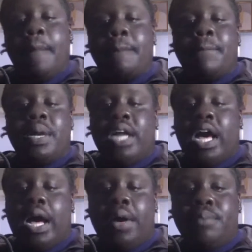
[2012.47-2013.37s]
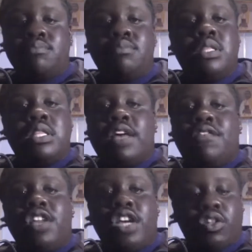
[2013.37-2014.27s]
But
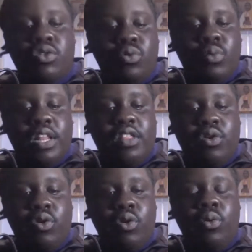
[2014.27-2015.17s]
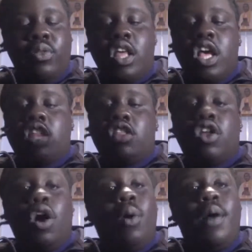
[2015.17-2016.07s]
definitely gonna do one of those.
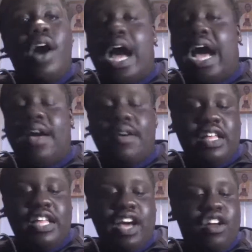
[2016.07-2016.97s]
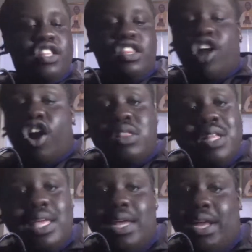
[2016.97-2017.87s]
So start
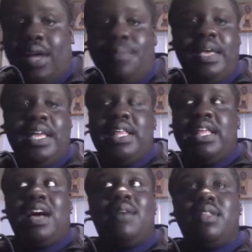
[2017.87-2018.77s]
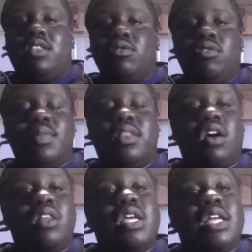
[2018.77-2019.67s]
looking up
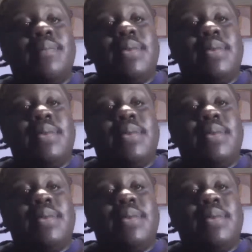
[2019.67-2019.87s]
Start looking up